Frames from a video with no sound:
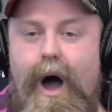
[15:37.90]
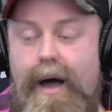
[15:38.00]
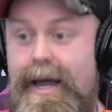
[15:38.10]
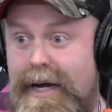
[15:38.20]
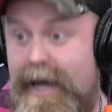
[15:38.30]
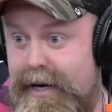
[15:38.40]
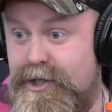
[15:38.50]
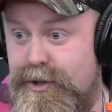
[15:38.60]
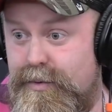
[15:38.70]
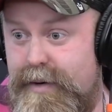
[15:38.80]
And I
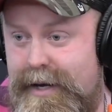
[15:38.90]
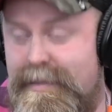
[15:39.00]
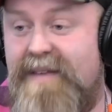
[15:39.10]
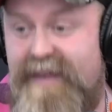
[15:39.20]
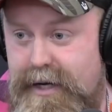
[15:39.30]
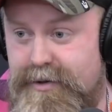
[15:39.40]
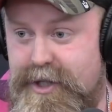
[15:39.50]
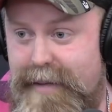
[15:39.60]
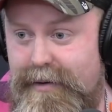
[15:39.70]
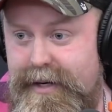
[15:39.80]
do. And I make
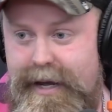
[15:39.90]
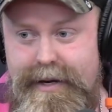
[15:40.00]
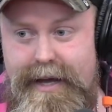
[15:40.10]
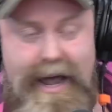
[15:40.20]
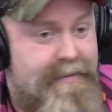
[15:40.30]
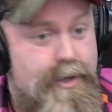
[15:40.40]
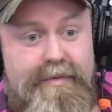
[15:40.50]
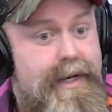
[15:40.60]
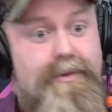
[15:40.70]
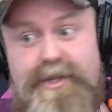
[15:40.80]
videos about it. And I have a new
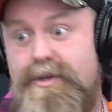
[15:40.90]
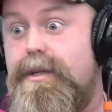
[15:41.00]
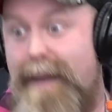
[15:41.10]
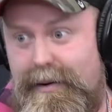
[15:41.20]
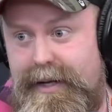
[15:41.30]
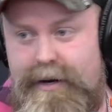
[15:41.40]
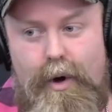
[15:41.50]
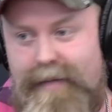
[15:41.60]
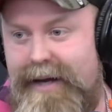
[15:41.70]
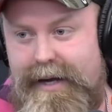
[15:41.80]
video series about it and
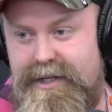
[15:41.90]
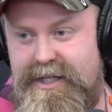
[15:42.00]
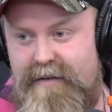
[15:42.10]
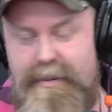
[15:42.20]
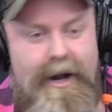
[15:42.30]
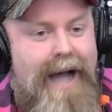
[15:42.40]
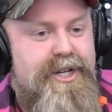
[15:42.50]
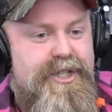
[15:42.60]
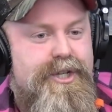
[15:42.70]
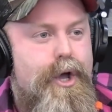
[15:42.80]
all that kind of stuff. But I
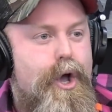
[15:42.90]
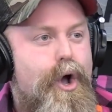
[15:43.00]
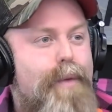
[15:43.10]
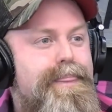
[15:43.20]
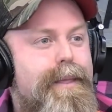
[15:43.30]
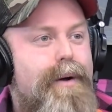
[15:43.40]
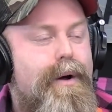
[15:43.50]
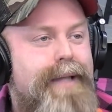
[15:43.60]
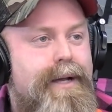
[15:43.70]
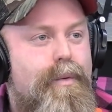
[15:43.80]
just,
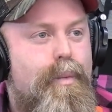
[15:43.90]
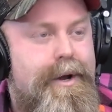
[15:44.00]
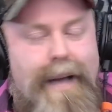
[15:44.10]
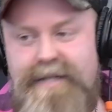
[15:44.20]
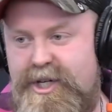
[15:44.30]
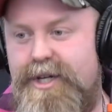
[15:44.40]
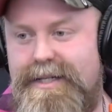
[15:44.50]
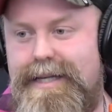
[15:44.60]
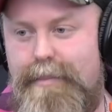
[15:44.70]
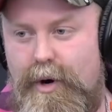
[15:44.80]
like, when I'm teaching
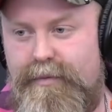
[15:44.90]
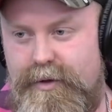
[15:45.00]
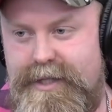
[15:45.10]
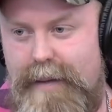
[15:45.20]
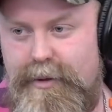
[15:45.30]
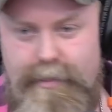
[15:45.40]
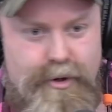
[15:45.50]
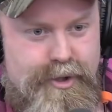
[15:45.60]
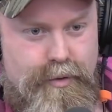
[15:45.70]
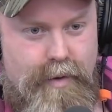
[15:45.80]
a seminar, for example, in
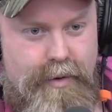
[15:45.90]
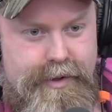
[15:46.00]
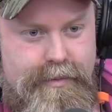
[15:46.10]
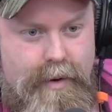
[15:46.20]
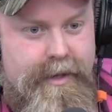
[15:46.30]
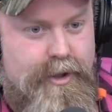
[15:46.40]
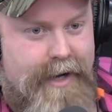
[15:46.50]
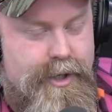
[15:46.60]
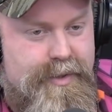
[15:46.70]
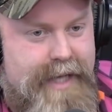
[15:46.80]
personal growth, what we
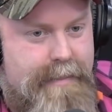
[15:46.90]
try to do is get